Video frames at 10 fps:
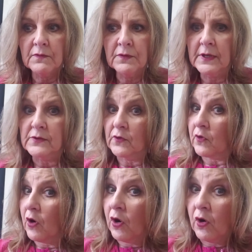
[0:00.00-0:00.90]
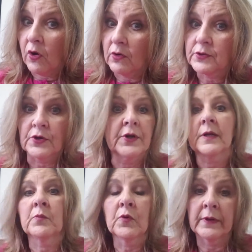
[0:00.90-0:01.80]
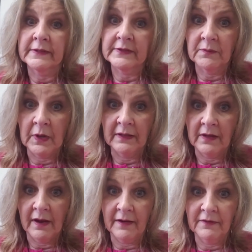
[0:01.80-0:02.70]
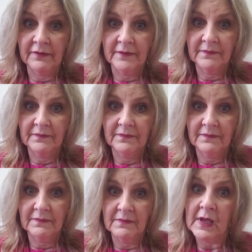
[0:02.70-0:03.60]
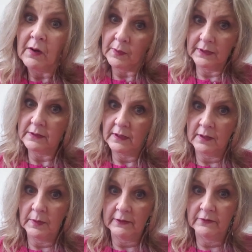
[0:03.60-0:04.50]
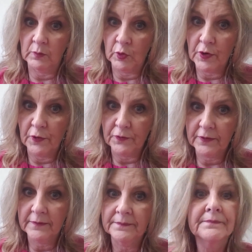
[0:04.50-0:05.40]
These are all turning points in my life. Now I want to tell you about some growth.